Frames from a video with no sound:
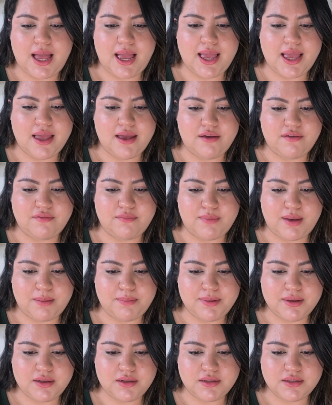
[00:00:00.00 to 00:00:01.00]
I have my
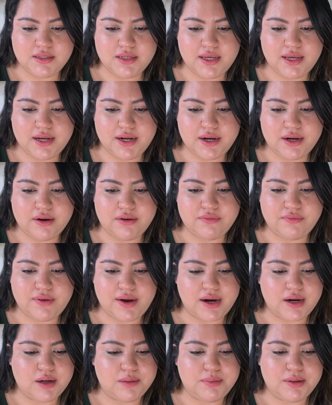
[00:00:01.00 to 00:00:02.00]
bills here,
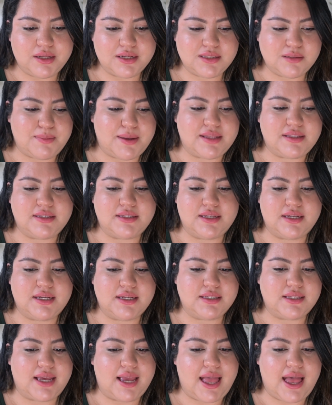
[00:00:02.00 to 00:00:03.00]
variable
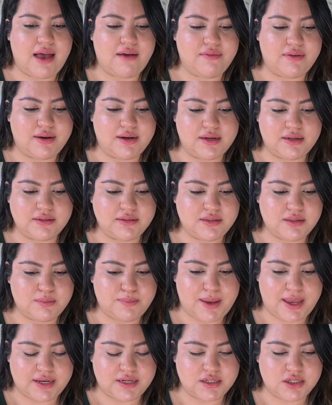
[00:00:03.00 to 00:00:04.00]
expenses. I haven't
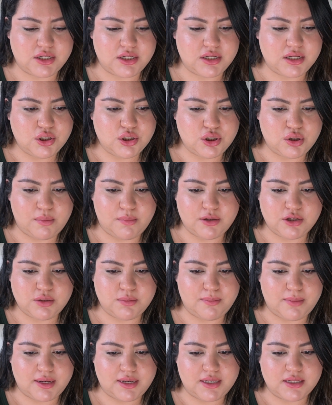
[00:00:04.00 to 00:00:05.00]
spent so much
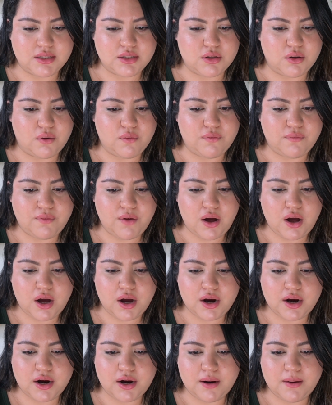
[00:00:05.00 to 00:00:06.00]
money so
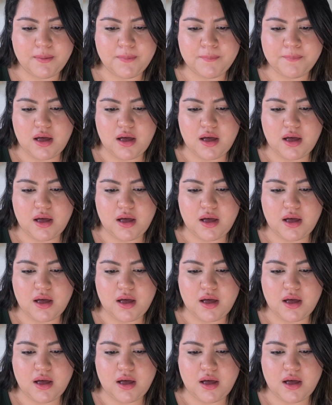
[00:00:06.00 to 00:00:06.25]
far.